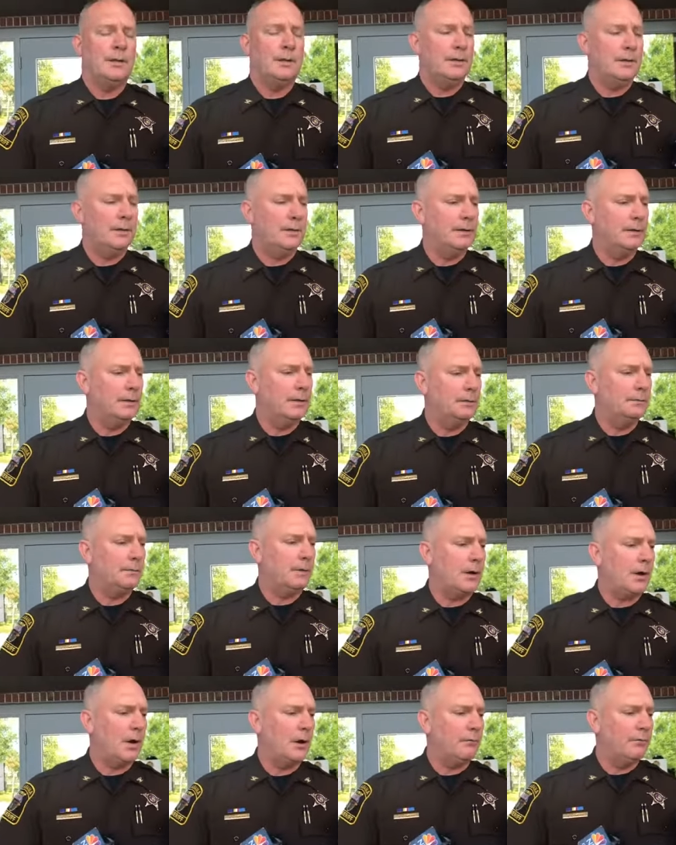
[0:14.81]
Uh,
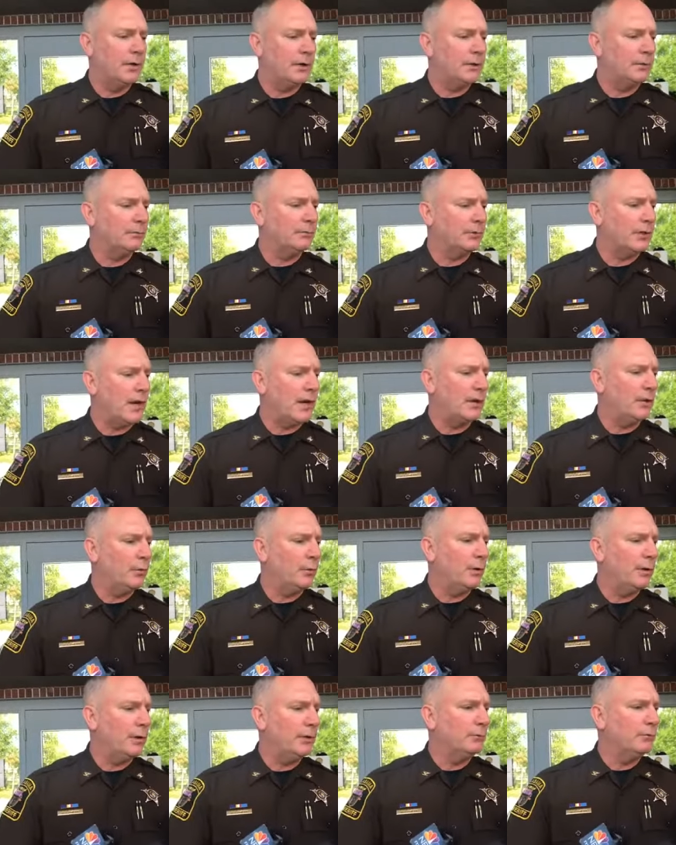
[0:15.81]
our victim,
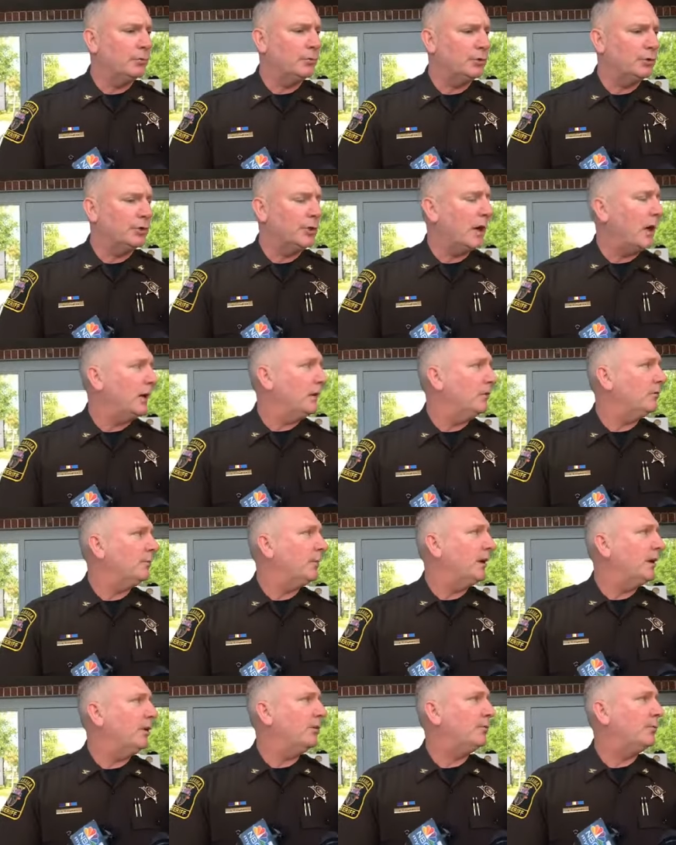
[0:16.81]
Skylar Williams, was shot in the
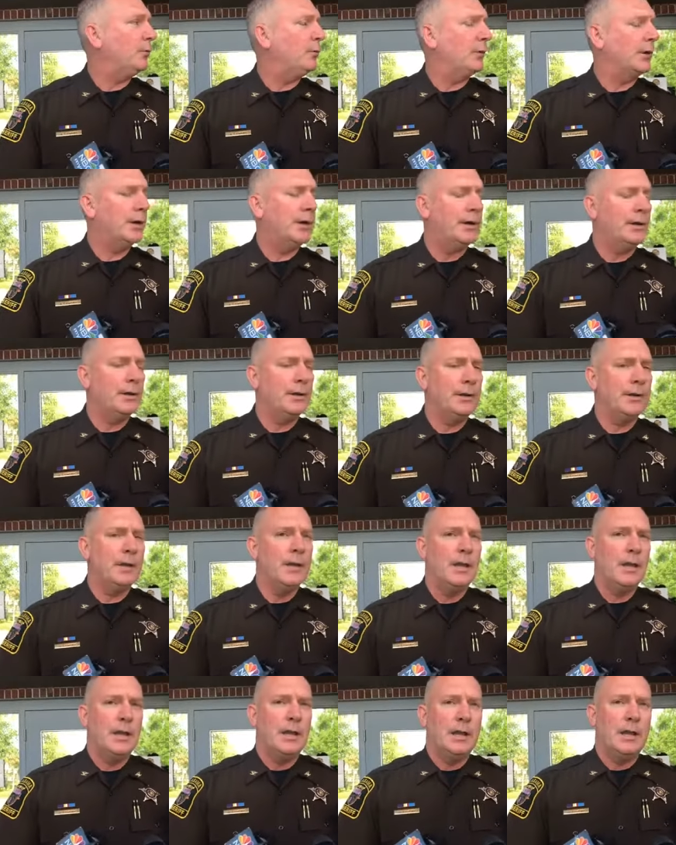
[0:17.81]
Spanish Fort area,
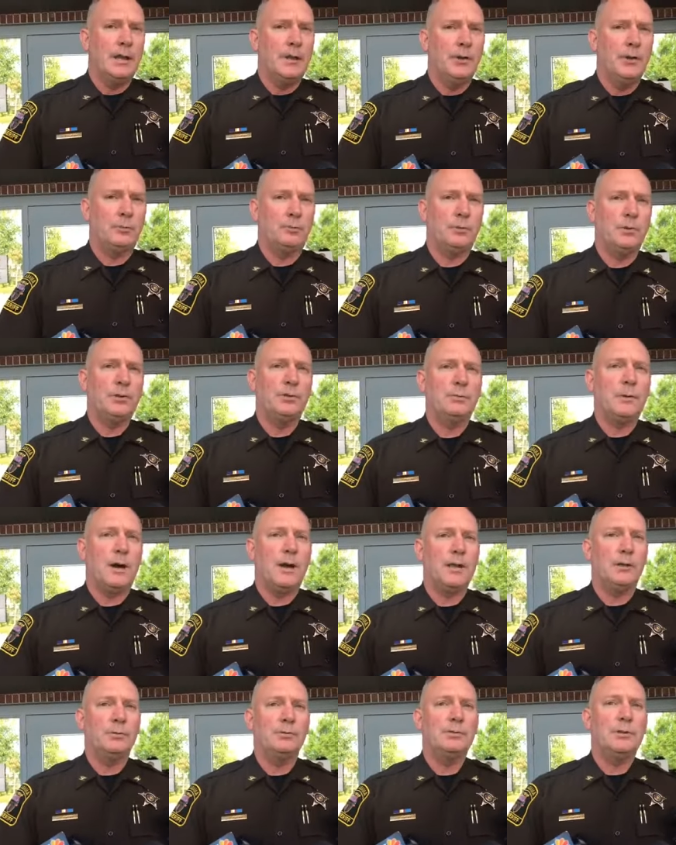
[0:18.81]
and ultimately his
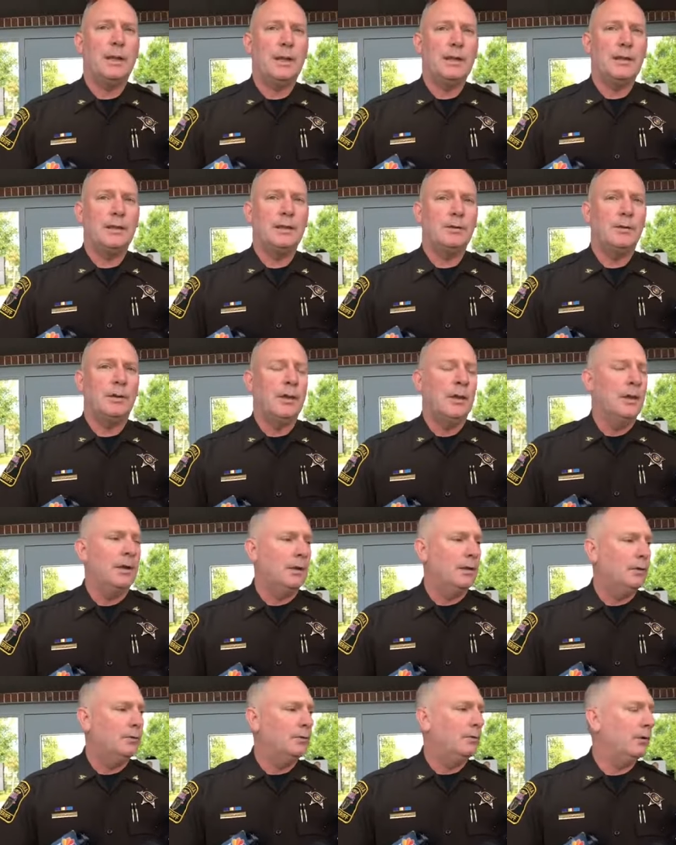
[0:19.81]
body was taken
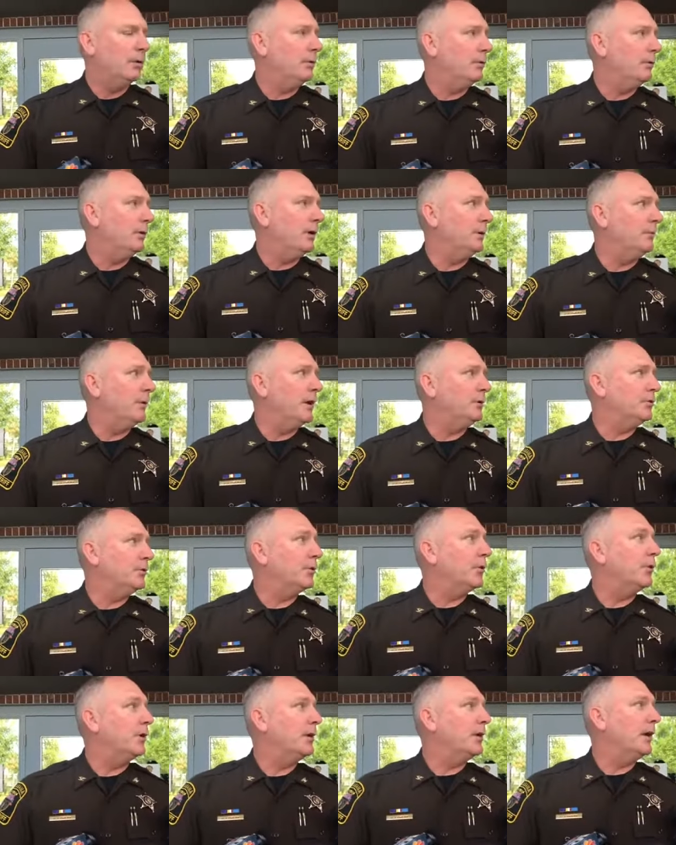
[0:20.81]
to the Major
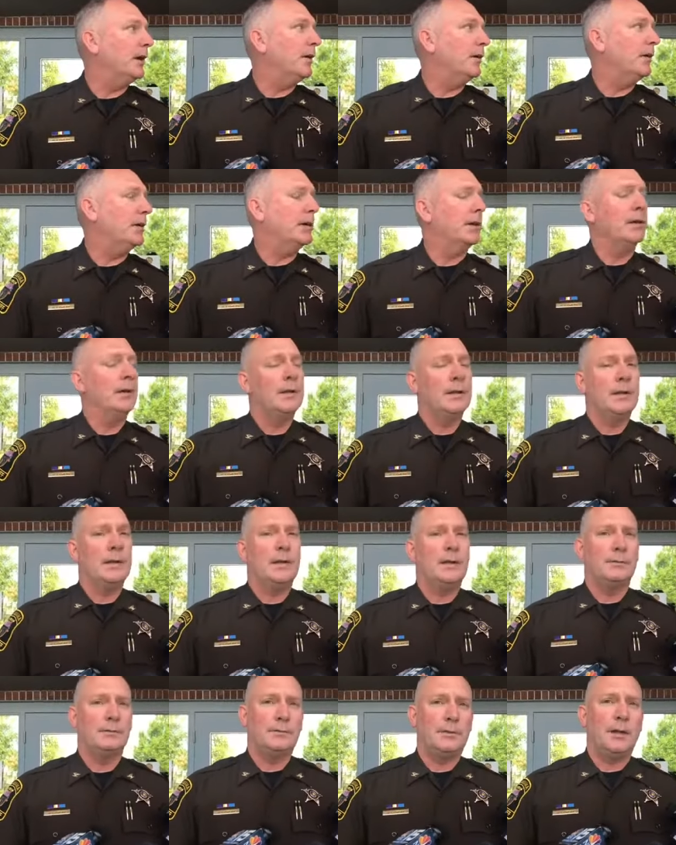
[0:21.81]
Creek area
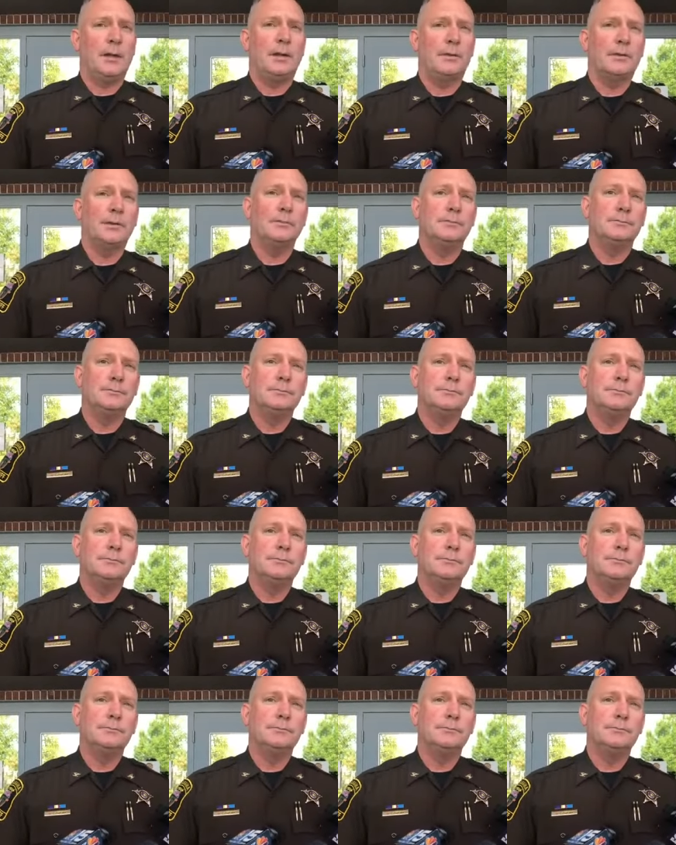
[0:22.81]
in Stockton.